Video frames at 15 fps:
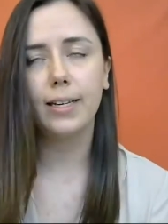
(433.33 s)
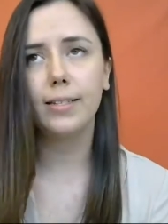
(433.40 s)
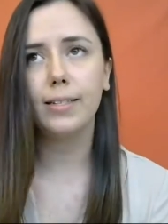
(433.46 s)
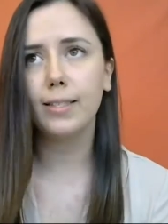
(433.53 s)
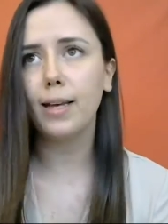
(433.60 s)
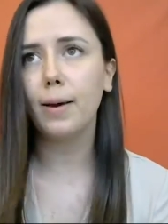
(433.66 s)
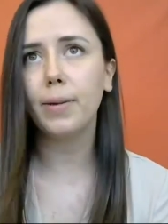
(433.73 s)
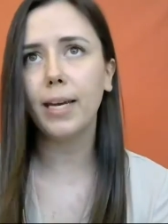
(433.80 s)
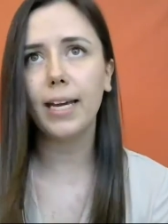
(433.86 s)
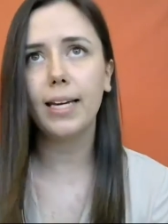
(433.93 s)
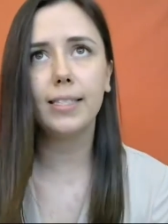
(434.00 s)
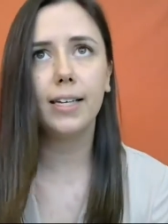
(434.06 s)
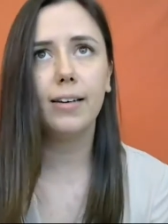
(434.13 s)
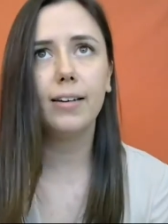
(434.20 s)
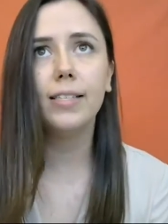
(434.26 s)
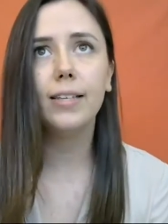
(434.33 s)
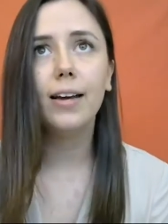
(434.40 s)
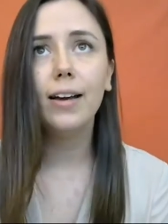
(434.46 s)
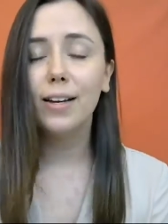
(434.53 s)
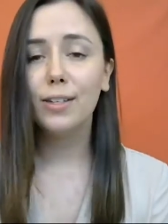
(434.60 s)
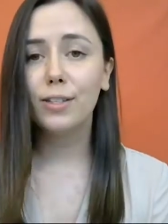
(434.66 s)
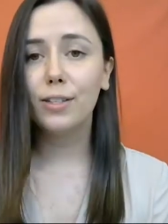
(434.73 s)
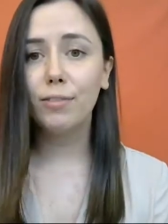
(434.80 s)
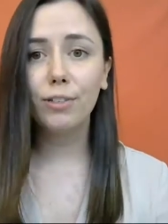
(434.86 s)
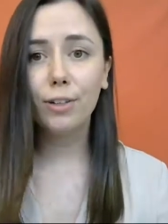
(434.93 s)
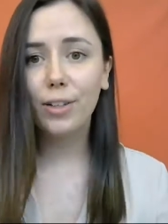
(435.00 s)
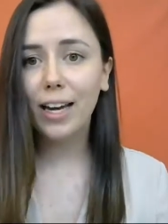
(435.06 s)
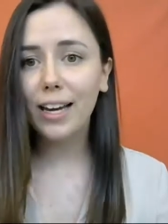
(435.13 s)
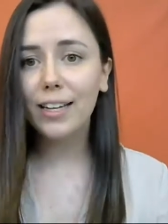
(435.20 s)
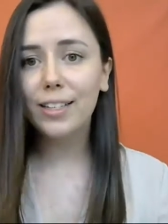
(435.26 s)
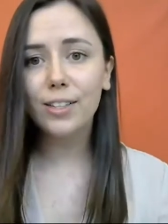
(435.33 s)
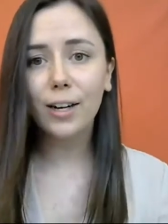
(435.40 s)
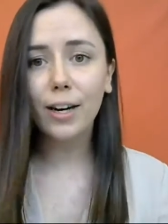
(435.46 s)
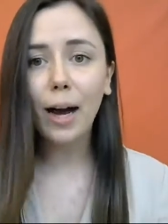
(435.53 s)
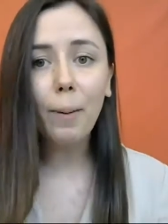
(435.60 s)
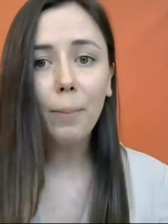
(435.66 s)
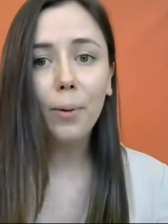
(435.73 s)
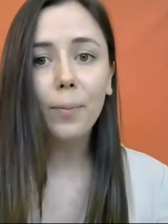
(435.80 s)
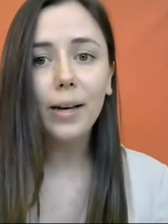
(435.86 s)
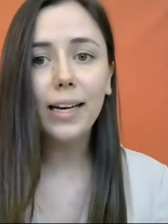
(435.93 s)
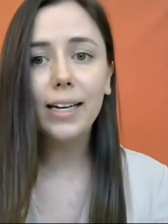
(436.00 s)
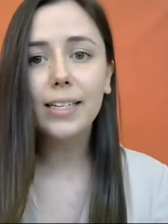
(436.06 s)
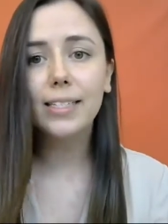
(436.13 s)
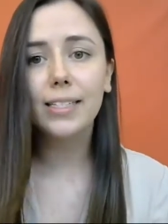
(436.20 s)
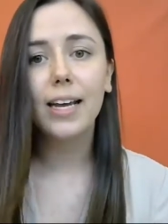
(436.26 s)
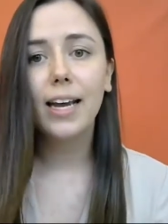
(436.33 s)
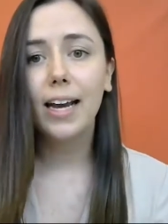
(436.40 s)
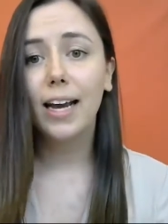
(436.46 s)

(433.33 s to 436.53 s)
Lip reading: In some cases, it's a few days or a couple weeks.